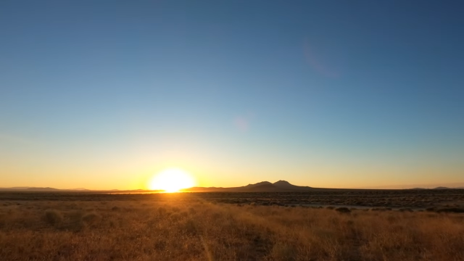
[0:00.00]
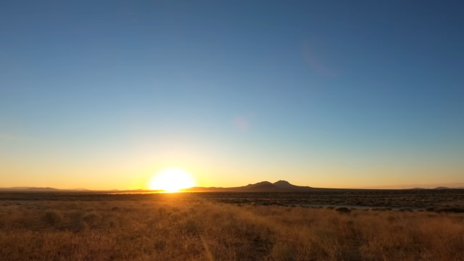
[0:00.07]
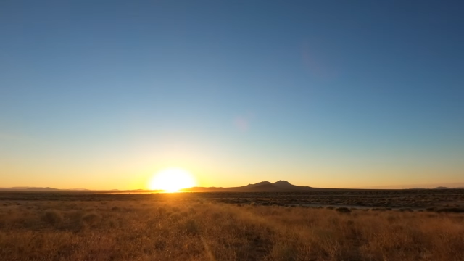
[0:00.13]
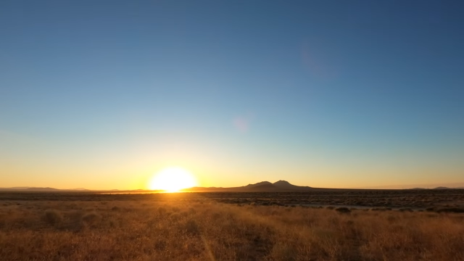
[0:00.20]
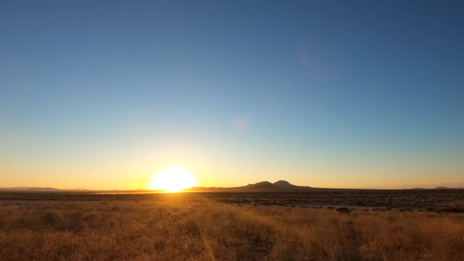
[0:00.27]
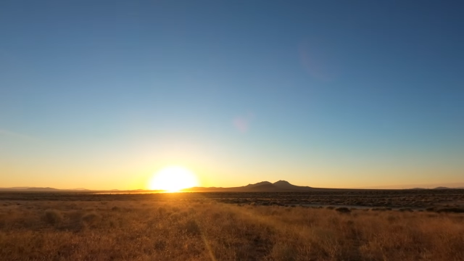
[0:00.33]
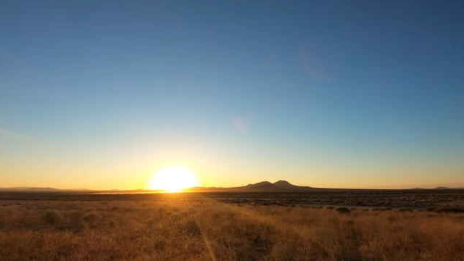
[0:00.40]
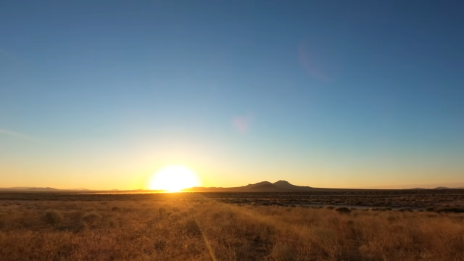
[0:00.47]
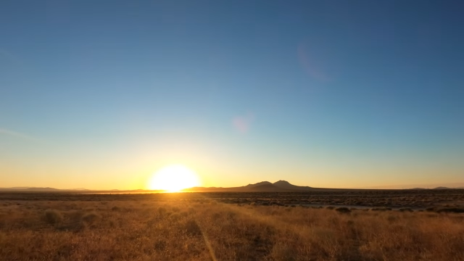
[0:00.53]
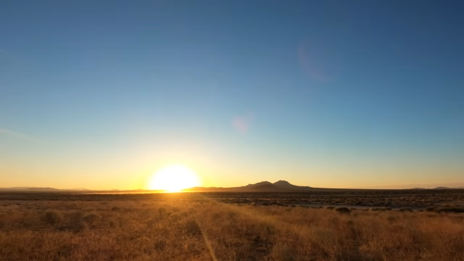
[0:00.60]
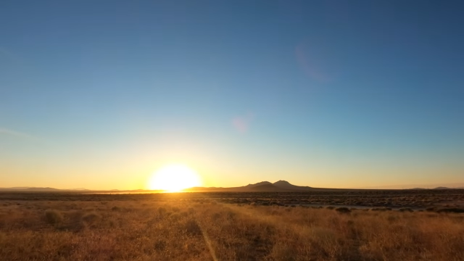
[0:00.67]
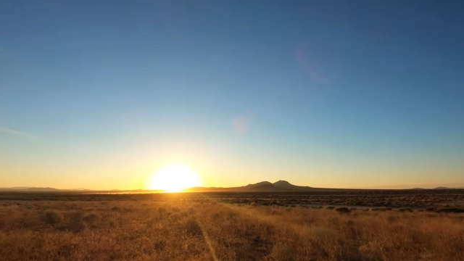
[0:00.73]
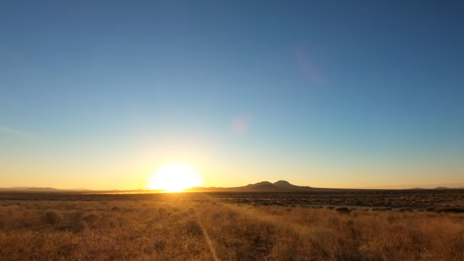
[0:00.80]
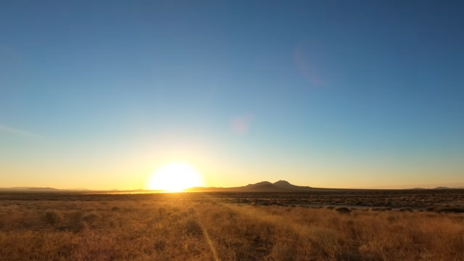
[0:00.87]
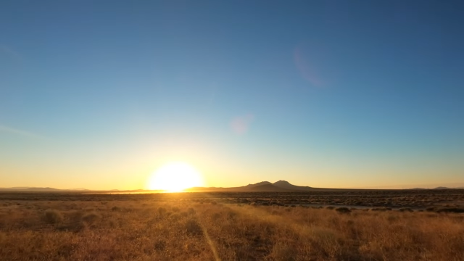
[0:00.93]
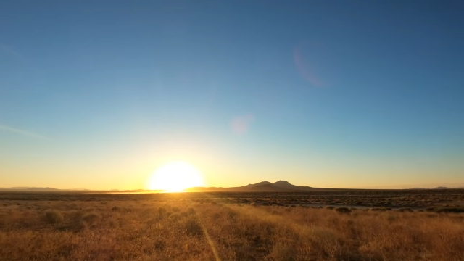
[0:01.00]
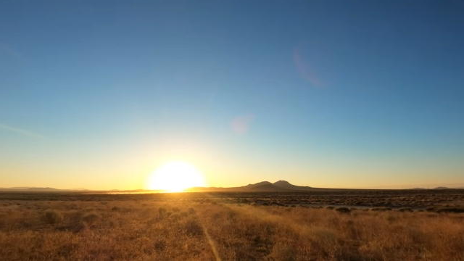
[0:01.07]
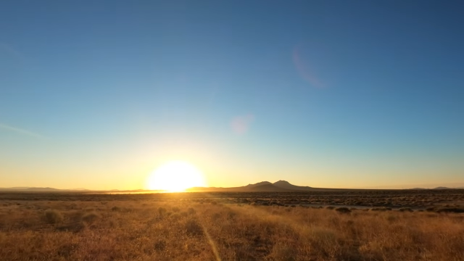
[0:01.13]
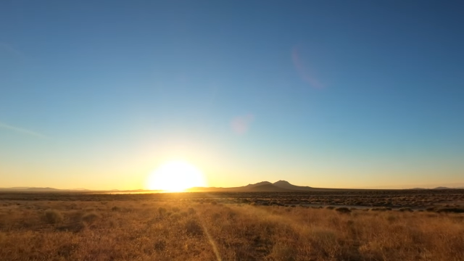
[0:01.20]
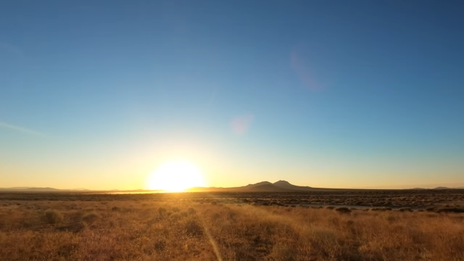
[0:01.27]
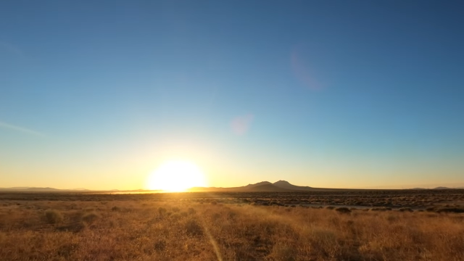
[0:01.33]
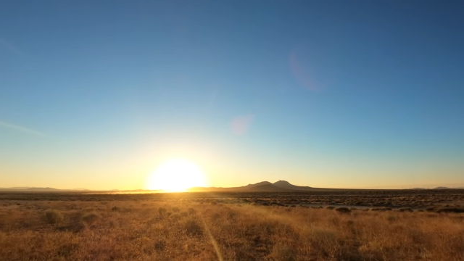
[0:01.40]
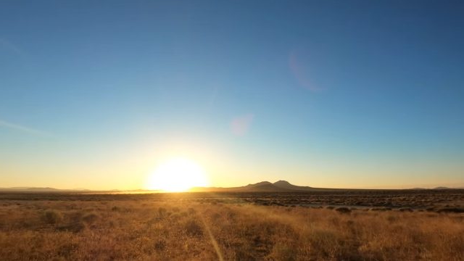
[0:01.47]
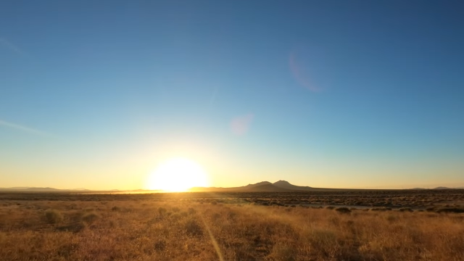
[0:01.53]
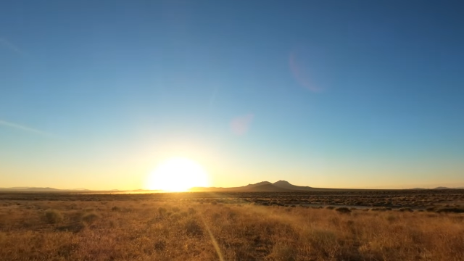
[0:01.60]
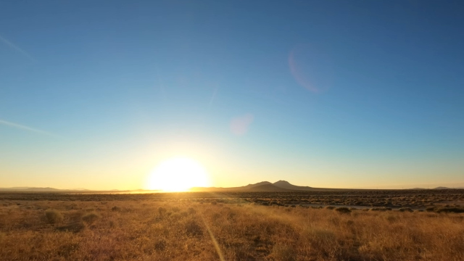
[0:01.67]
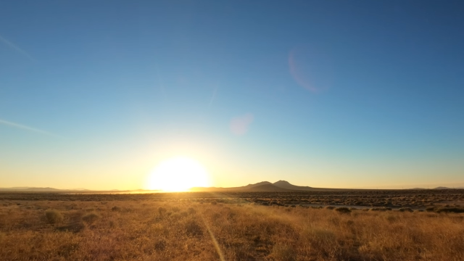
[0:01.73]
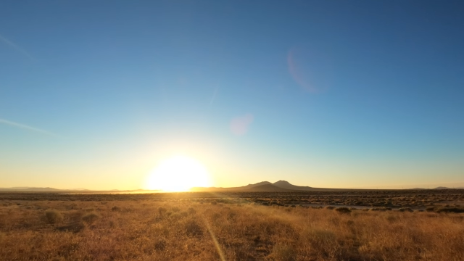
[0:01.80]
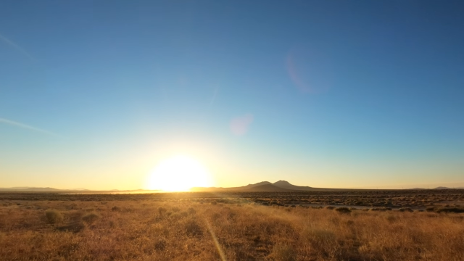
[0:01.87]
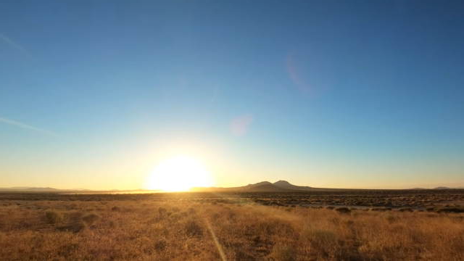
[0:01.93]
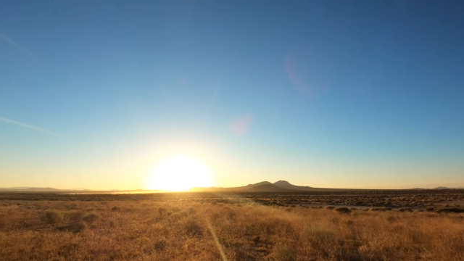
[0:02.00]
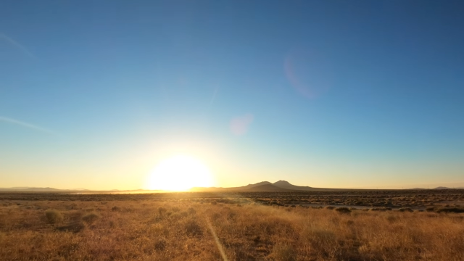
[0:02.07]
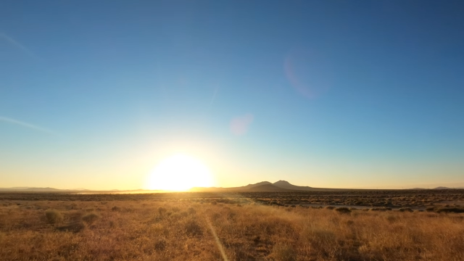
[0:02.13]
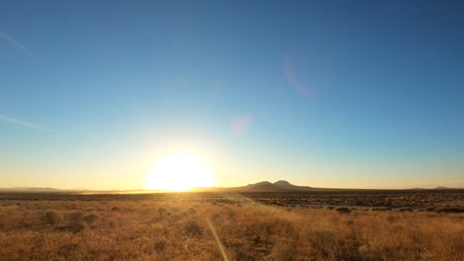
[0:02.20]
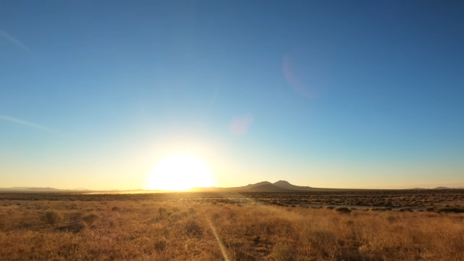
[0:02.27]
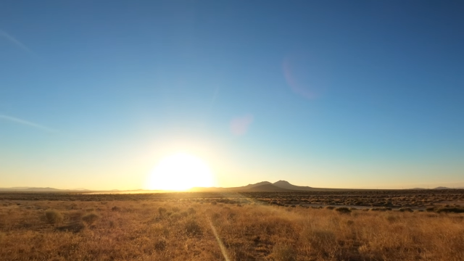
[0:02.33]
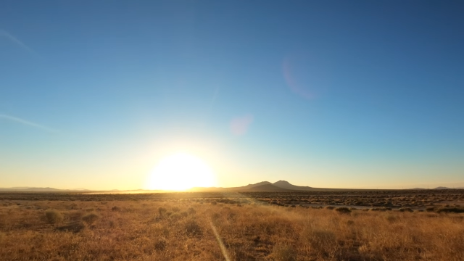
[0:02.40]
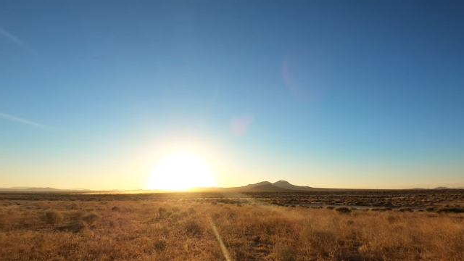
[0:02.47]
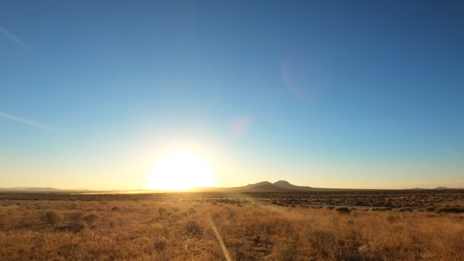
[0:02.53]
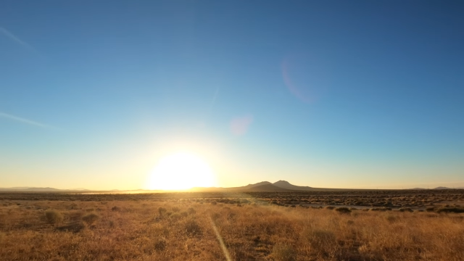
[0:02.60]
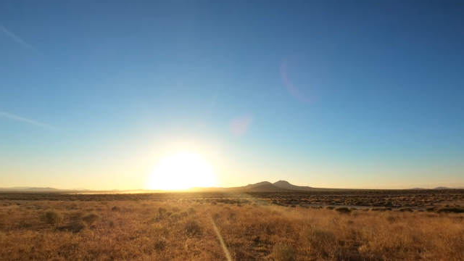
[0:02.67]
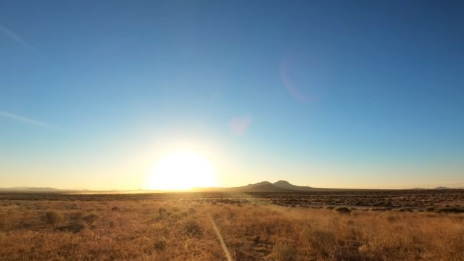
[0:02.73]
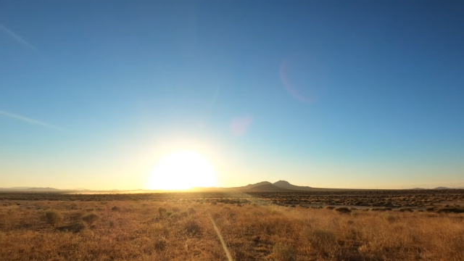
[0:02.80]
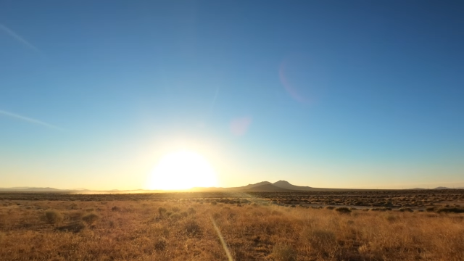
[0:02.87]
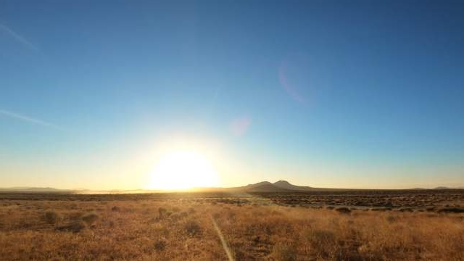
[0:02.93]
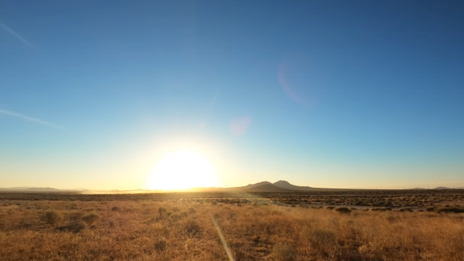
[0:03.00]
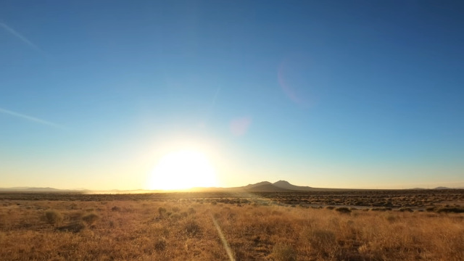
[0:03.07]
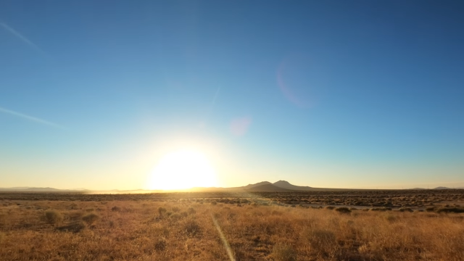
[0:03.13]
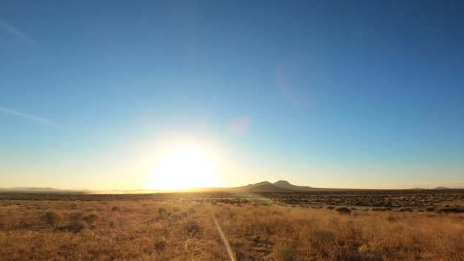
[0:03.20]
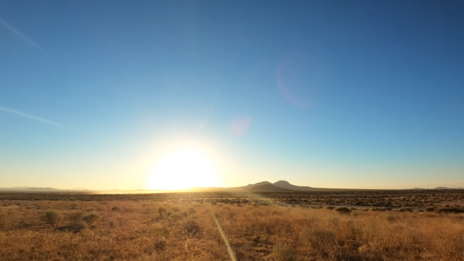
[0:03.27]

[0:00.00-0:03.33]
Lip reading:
[unreadable: no face in view]